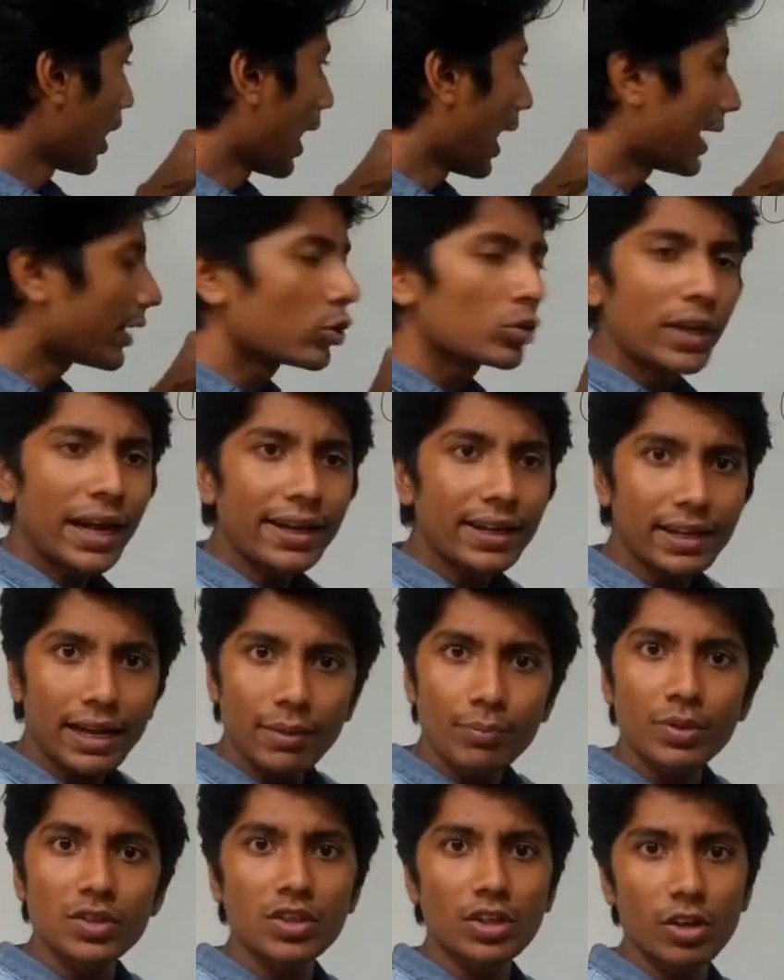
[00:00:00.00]
I know
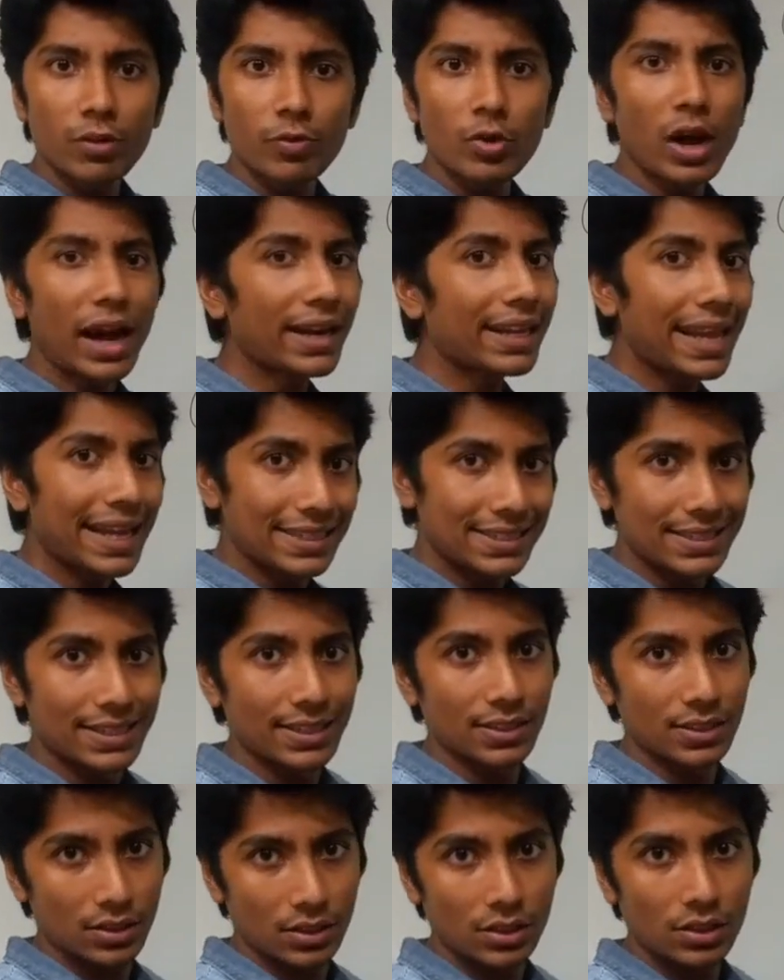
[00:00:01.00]
99% of you had guessed
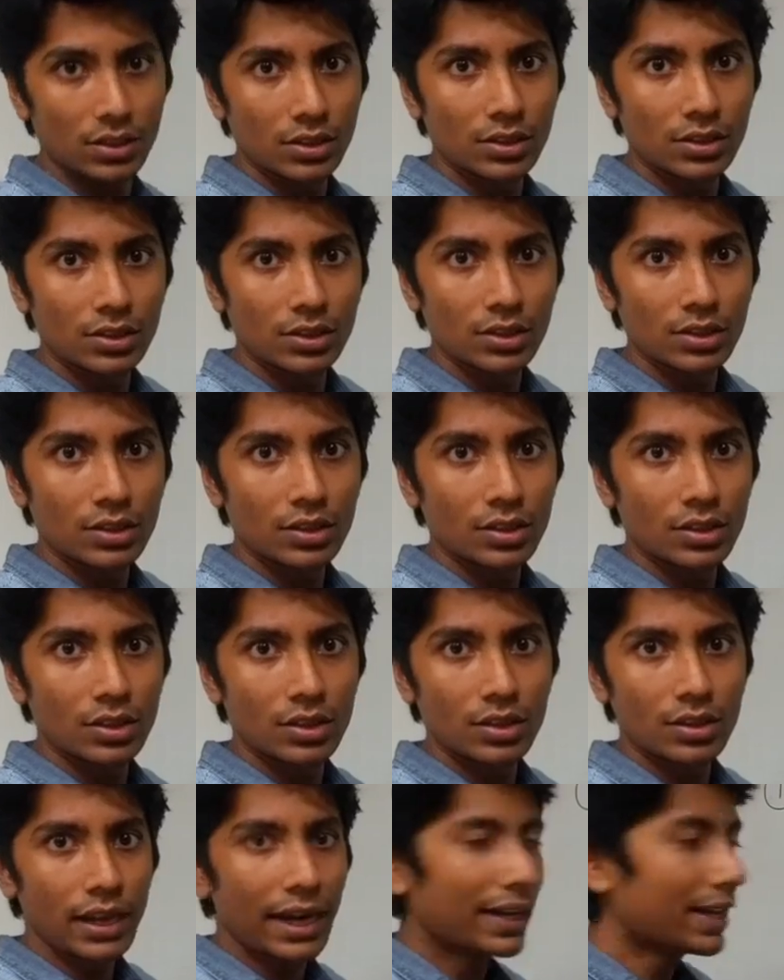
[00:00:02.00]
this.
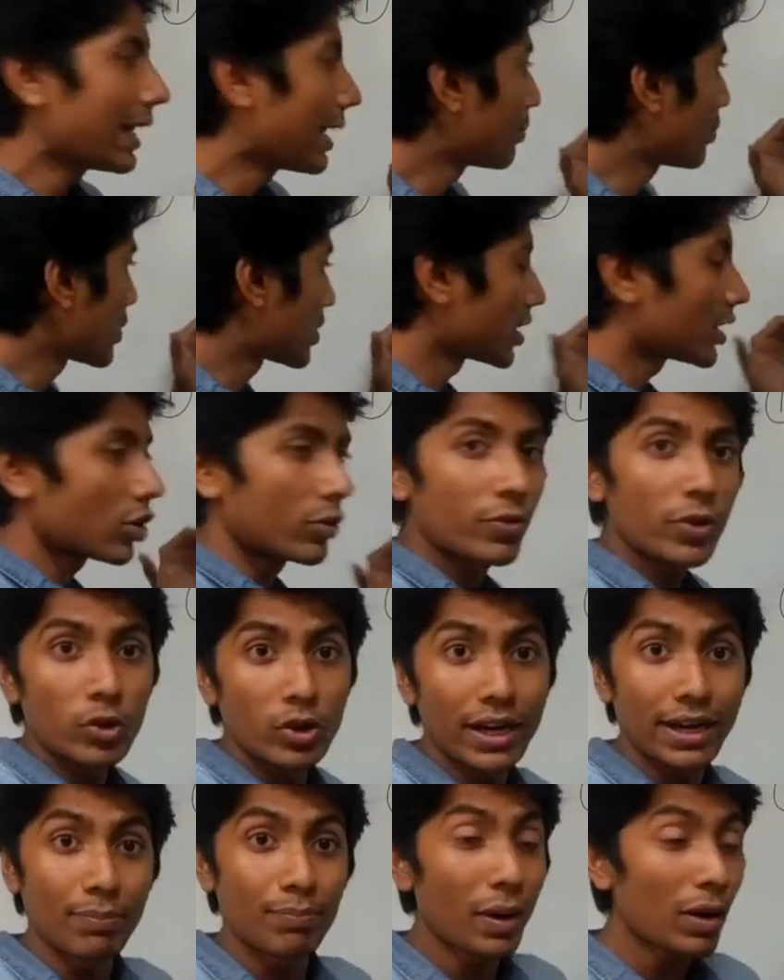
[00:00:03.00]
99% of you
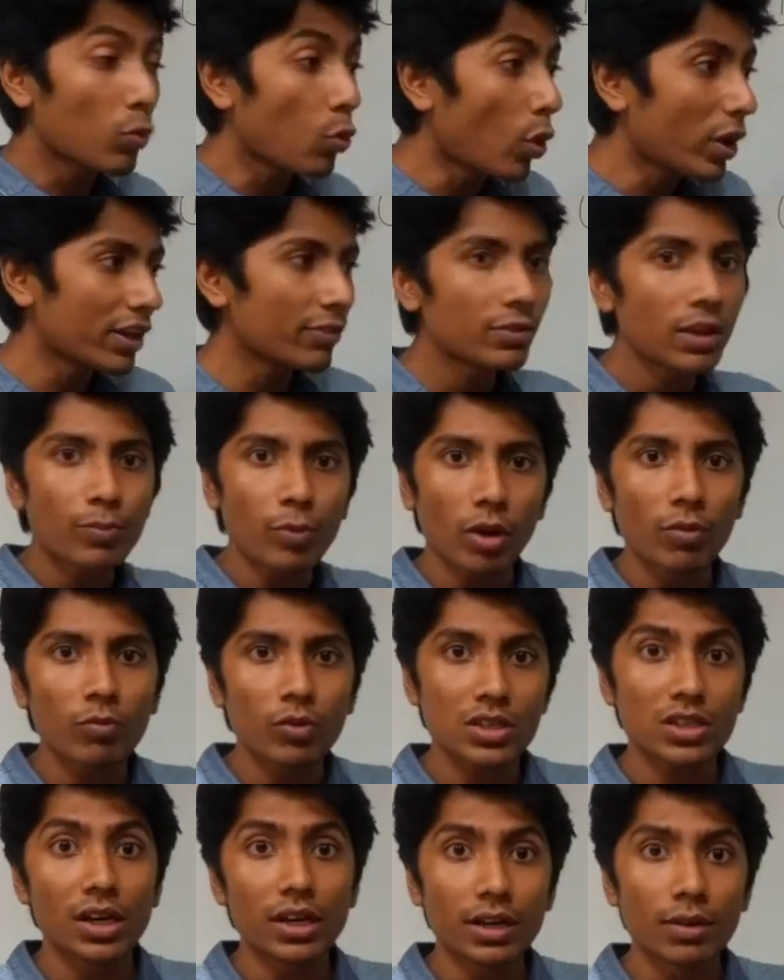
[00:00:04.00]
did, but what if the problem
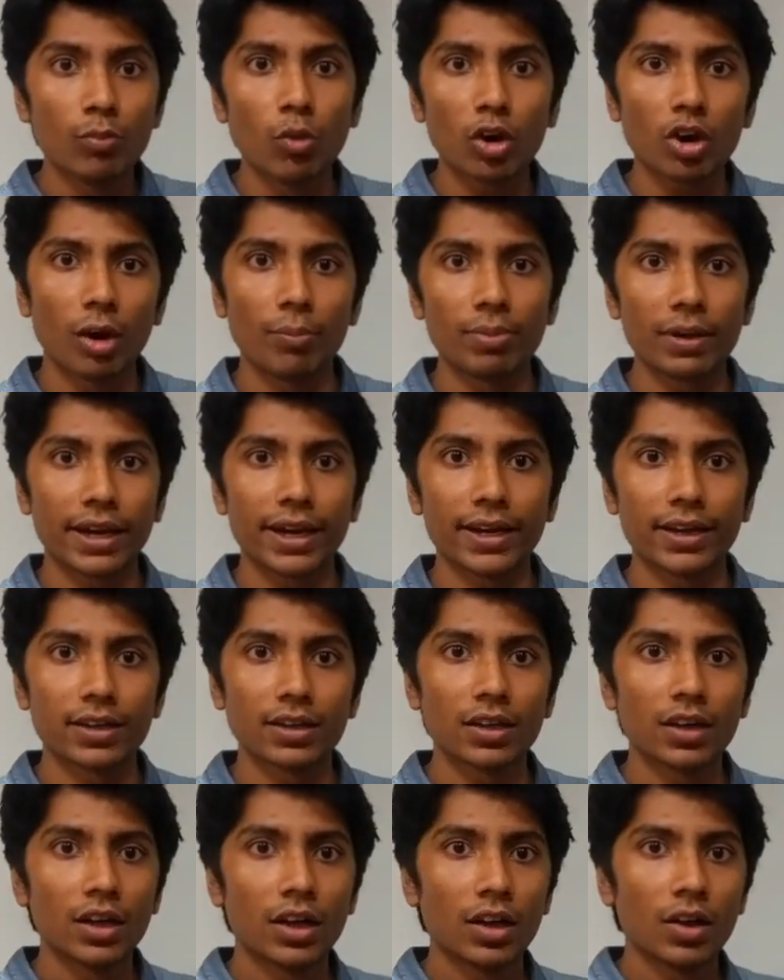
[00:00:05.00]
was a little more complicated?
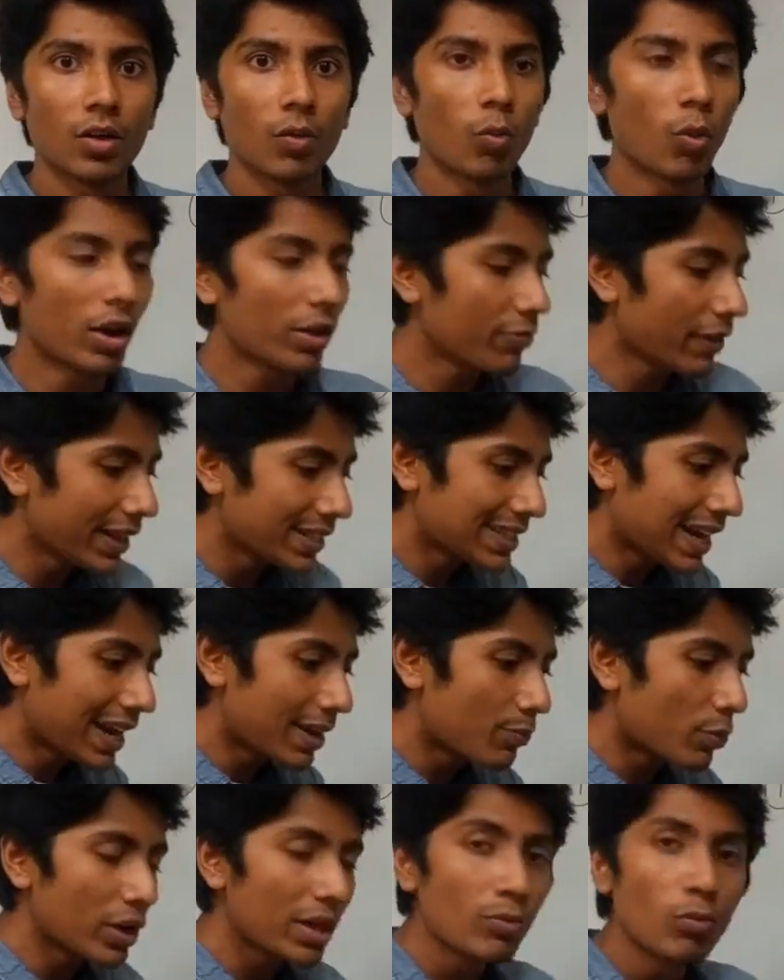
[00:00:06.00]
What if I
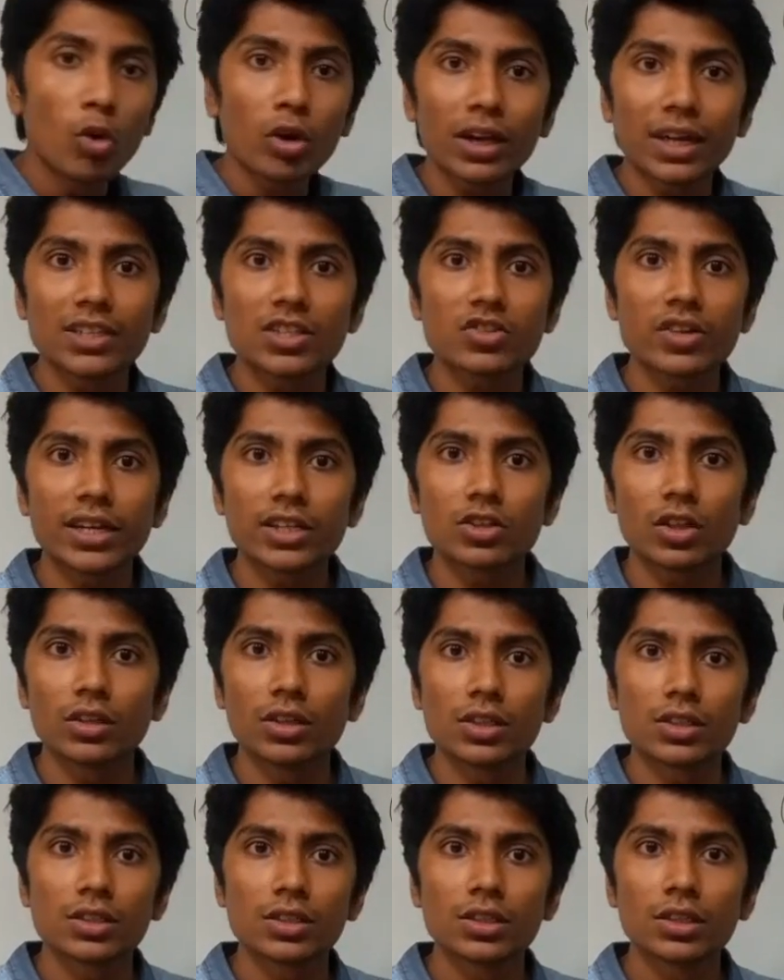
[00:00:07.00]
started putting more constraints on
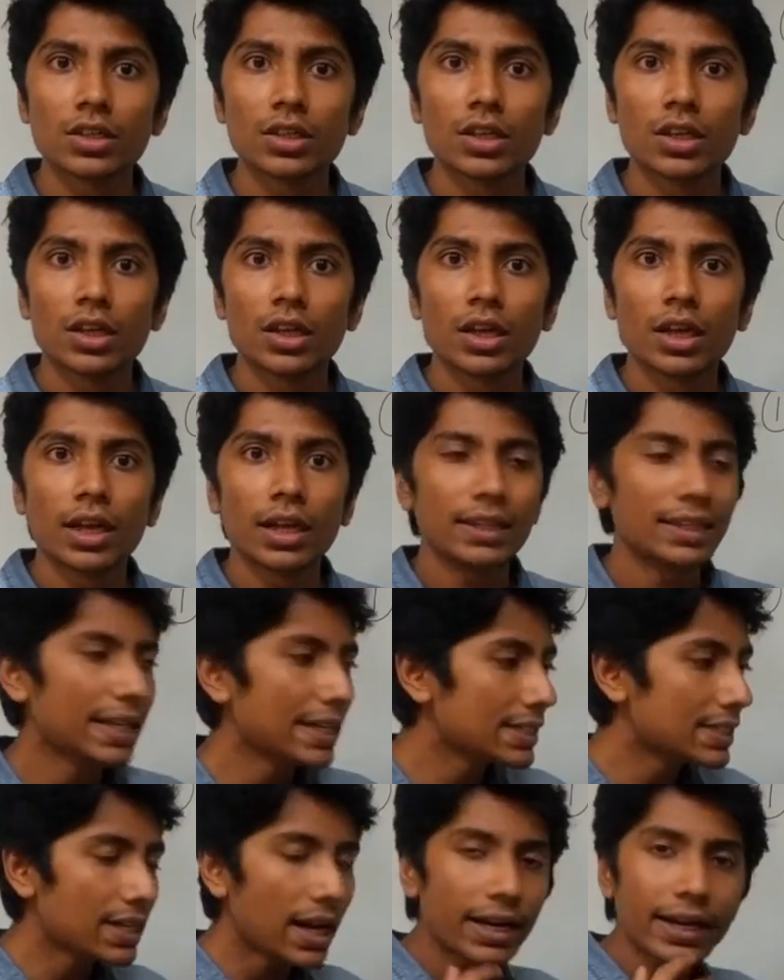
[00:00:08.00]
this?
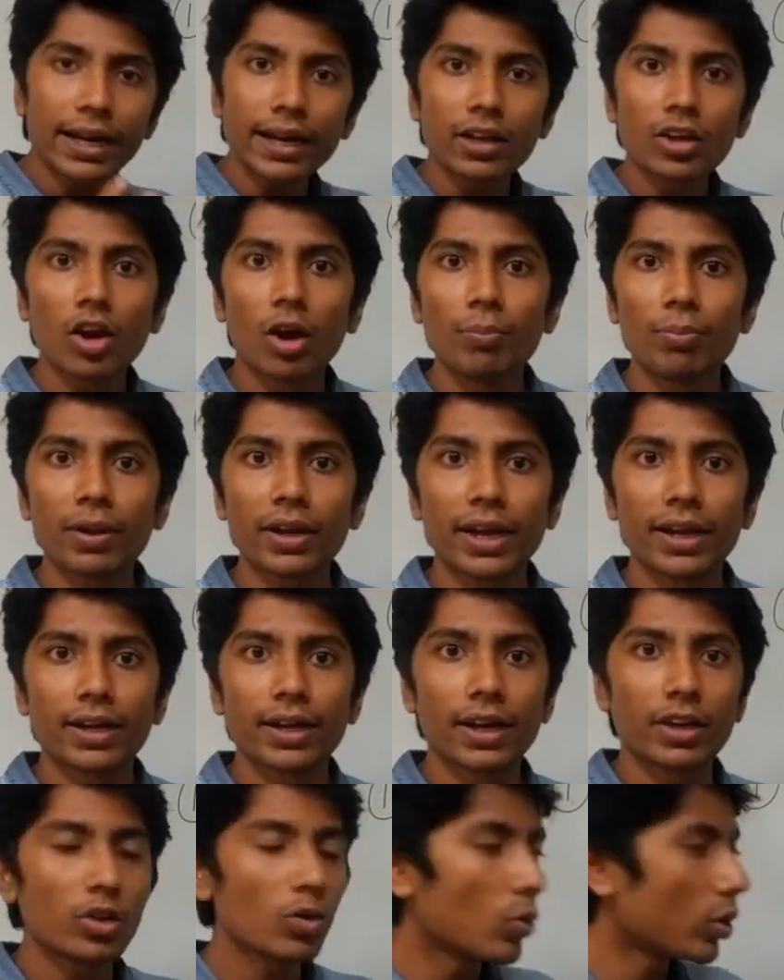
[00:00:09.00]
Things start getting complicated
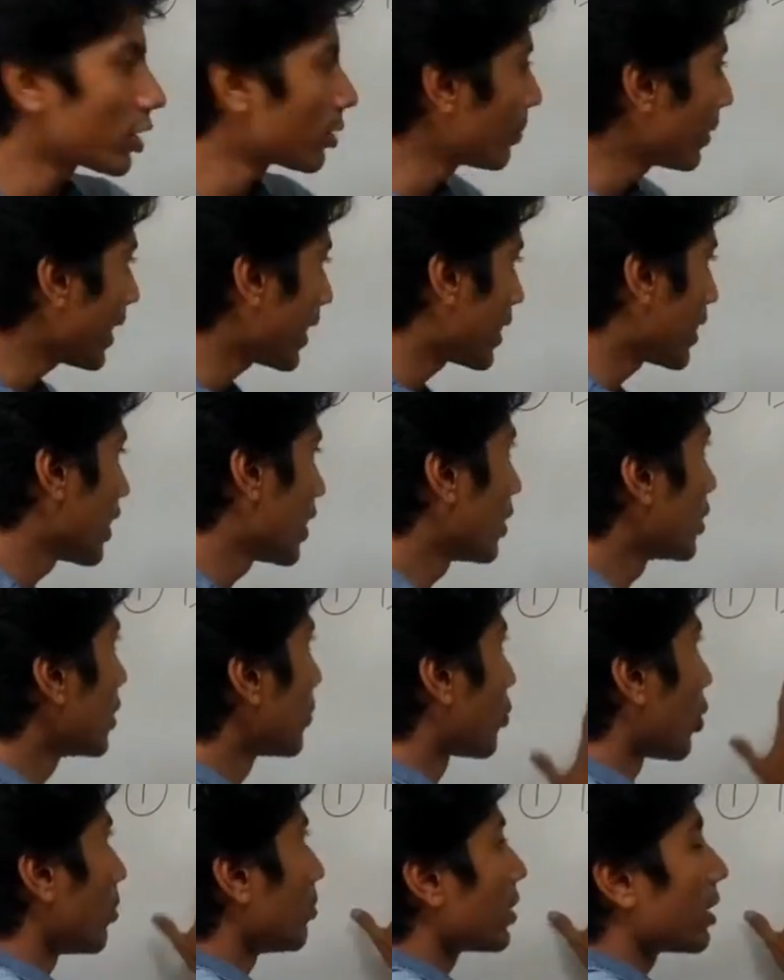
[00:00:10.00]
and you want to make the
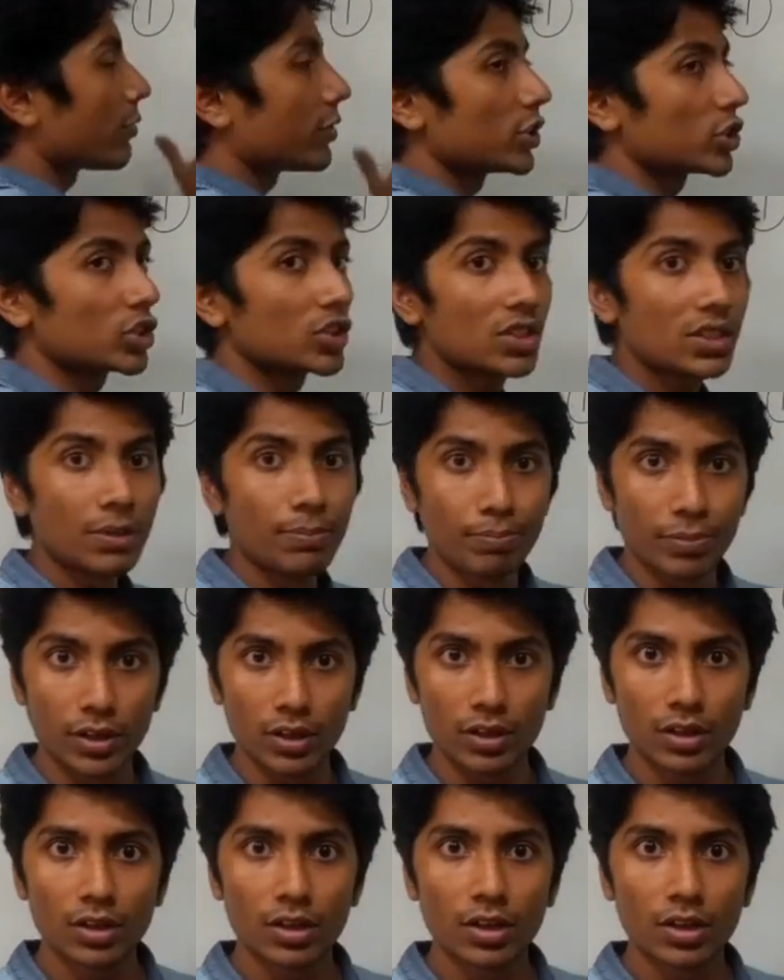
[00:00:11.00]
problem definition simple.